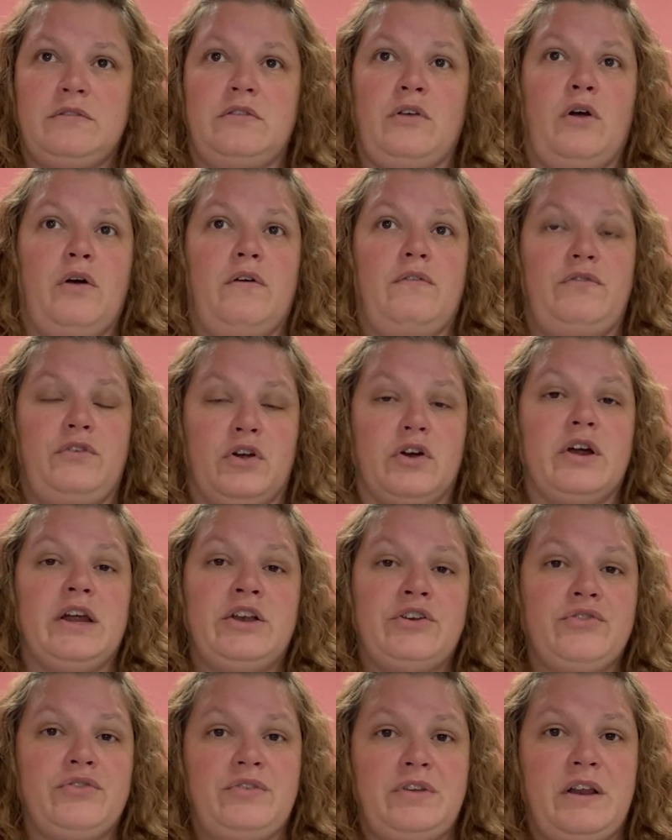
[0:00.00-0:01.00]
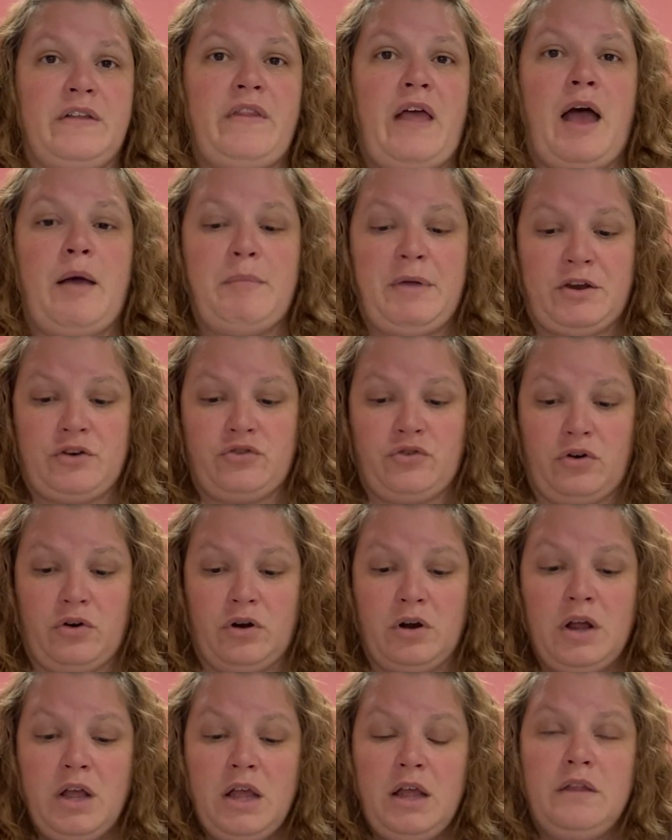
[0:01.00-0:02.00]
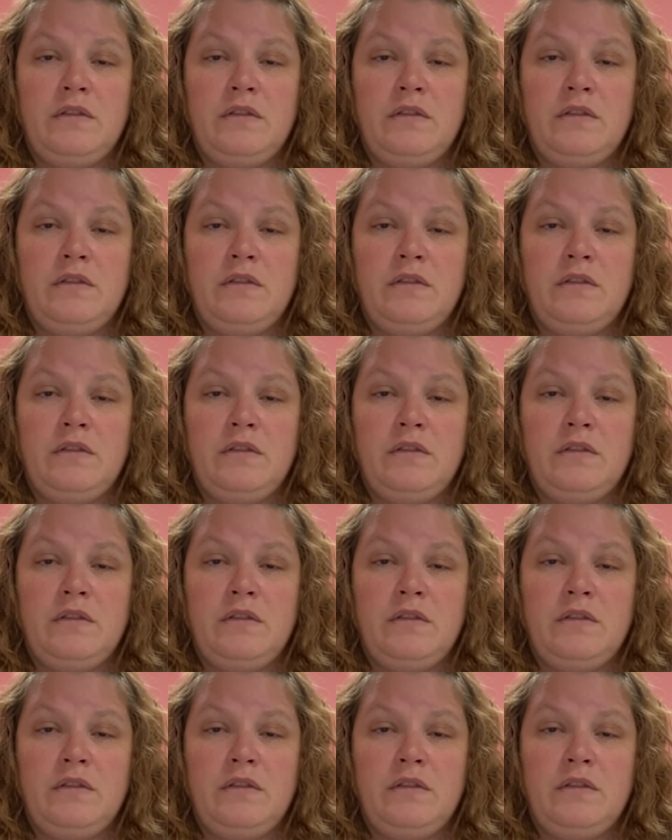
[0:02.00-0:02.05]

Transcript: So if you're interested in that, make sure